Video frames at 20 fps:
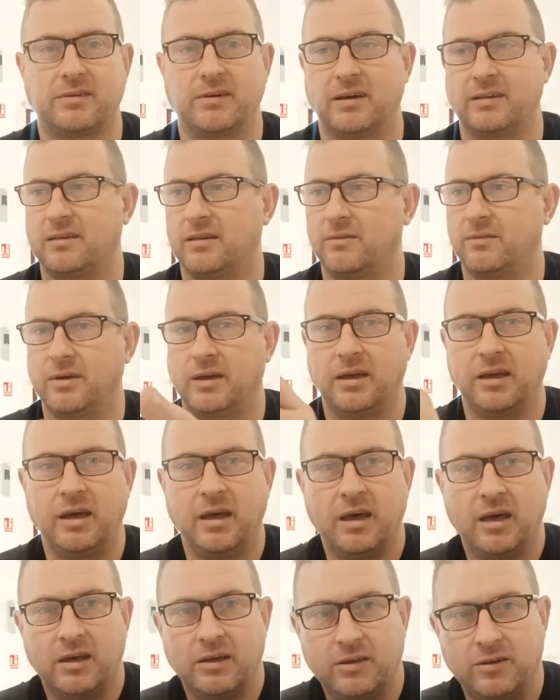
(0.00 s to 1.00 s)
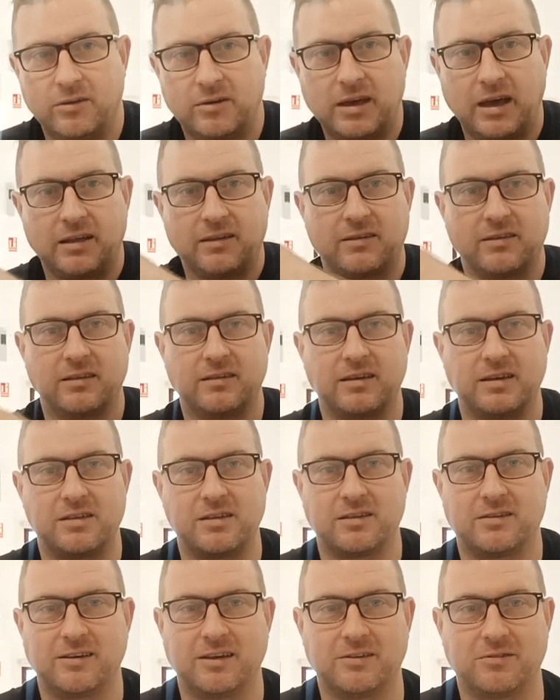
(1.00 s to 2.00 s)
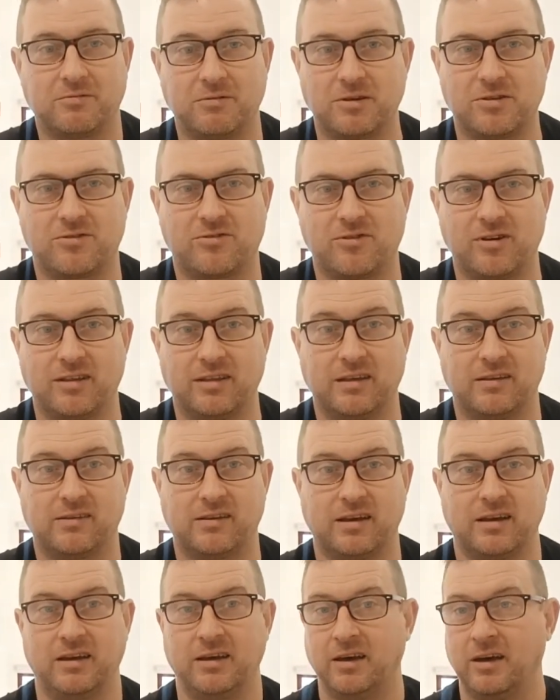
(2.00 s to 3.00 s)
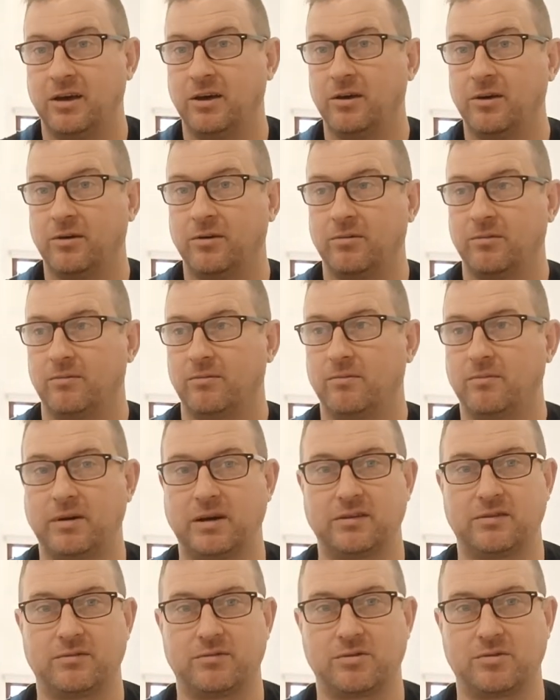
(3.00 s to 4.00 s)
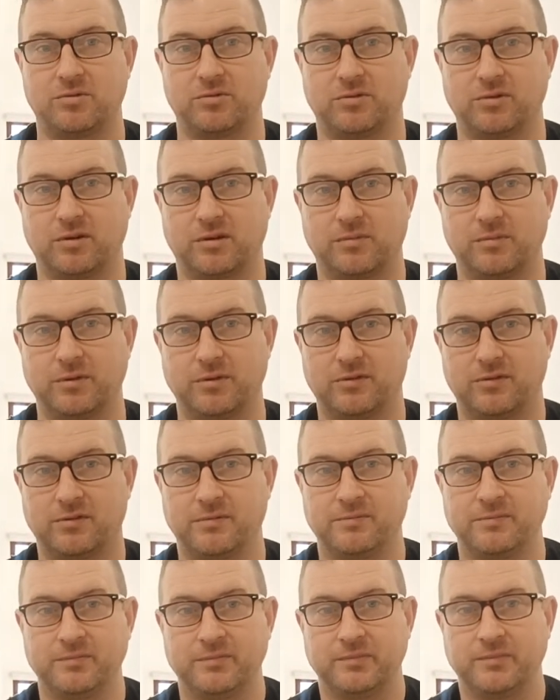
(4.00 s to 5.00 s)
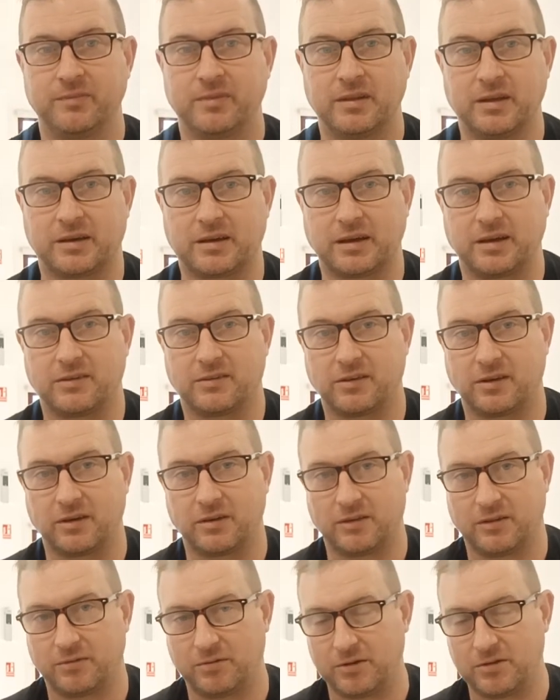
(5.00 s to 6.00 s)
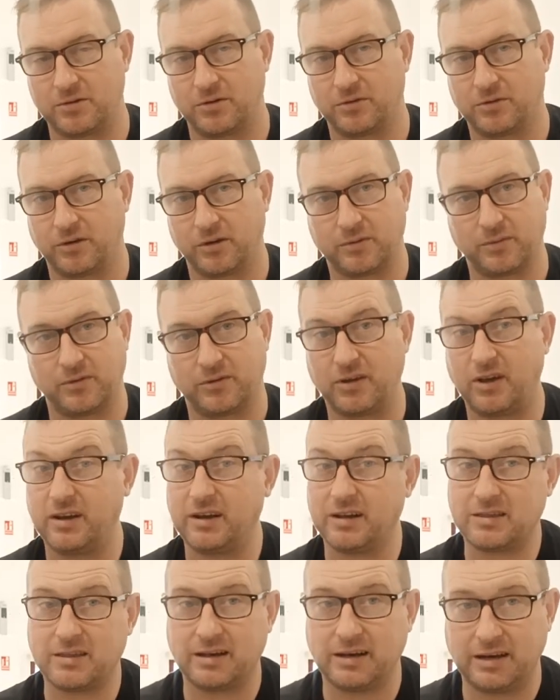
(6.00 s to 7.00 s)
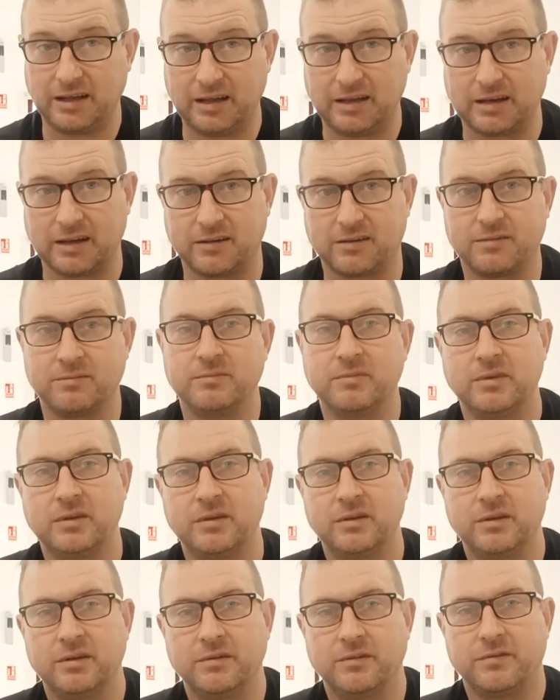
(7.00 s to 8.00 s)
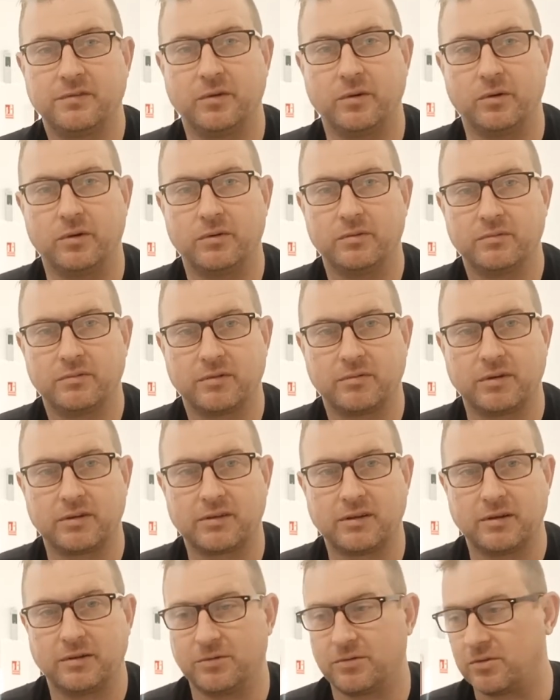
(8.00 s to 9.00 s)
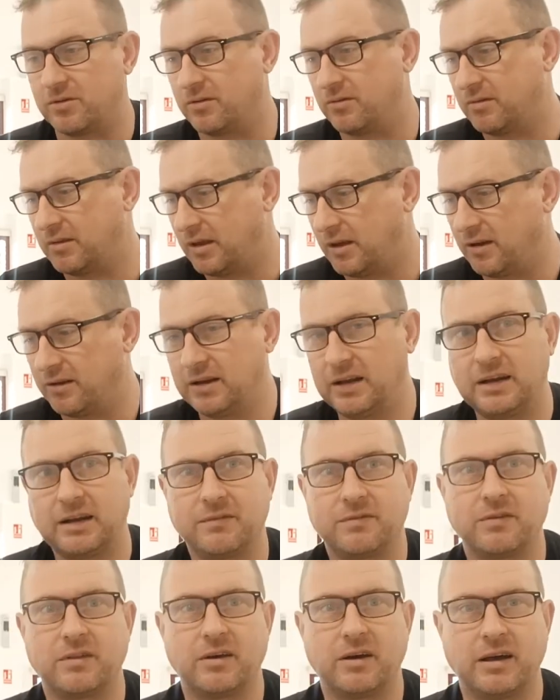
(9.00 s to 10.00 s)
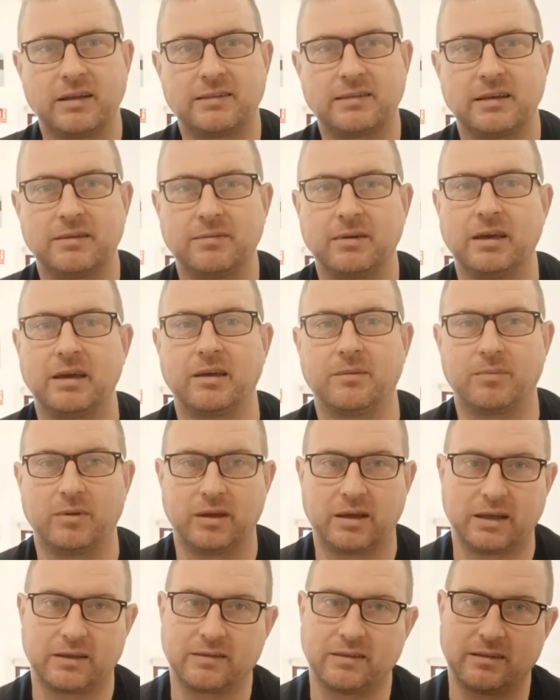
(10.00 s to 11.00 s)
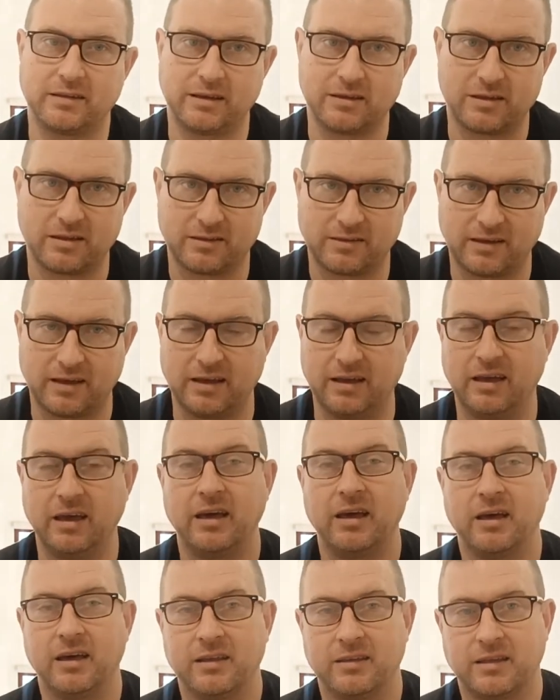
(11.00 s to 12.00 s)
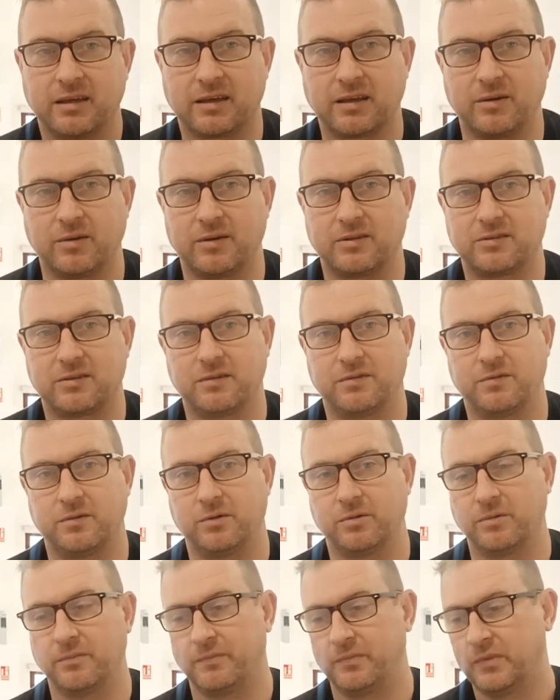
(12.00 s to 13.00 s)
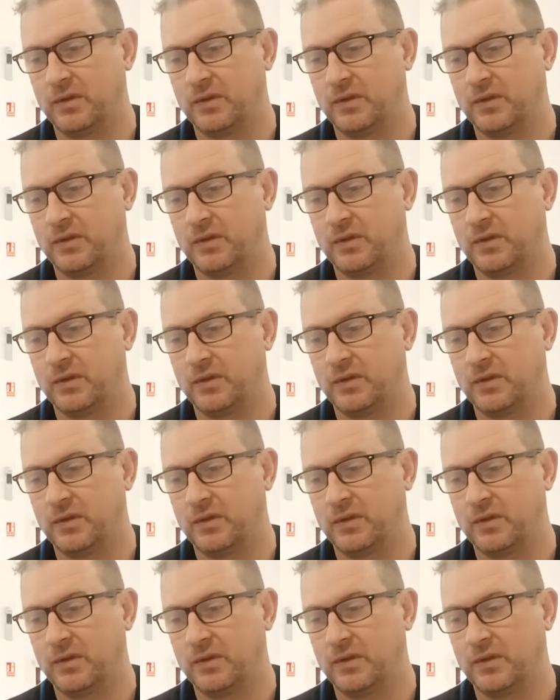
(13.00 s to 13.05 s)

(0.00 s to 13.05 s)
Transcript: the ITV, you get to the DGT to register it and they say, where's original documents? Okay, so the original documents aren't actually needed for the resolution. They're not needed for the ITV, but you get to the DGT, they're going to ask you for them.